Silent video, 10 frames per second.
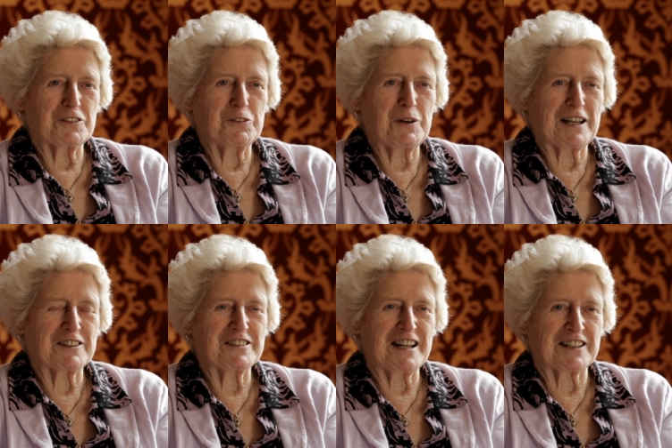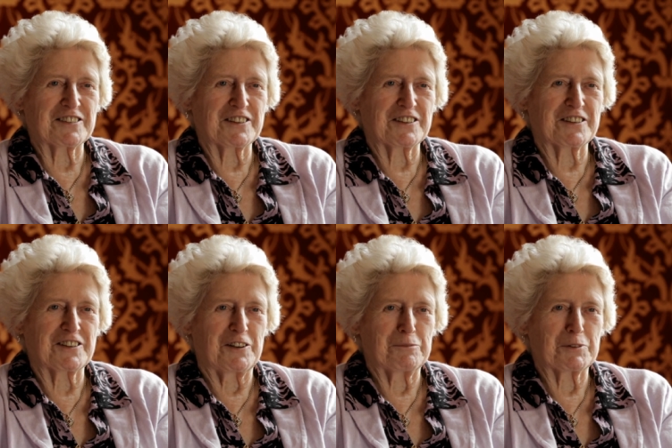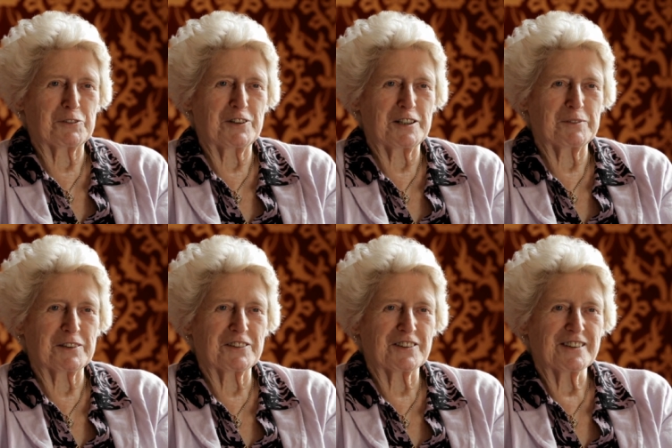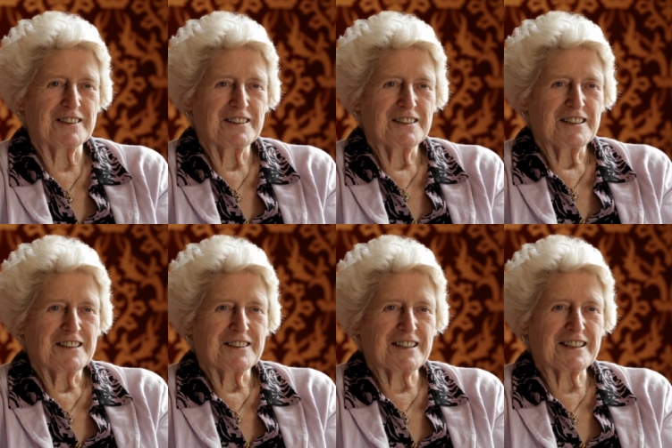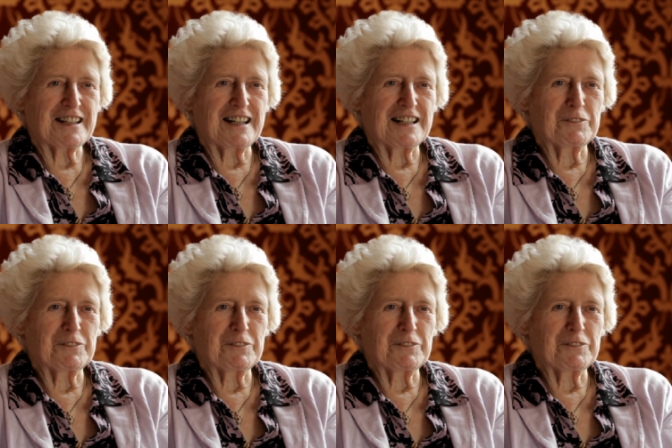who hadn't yet got preferment, that I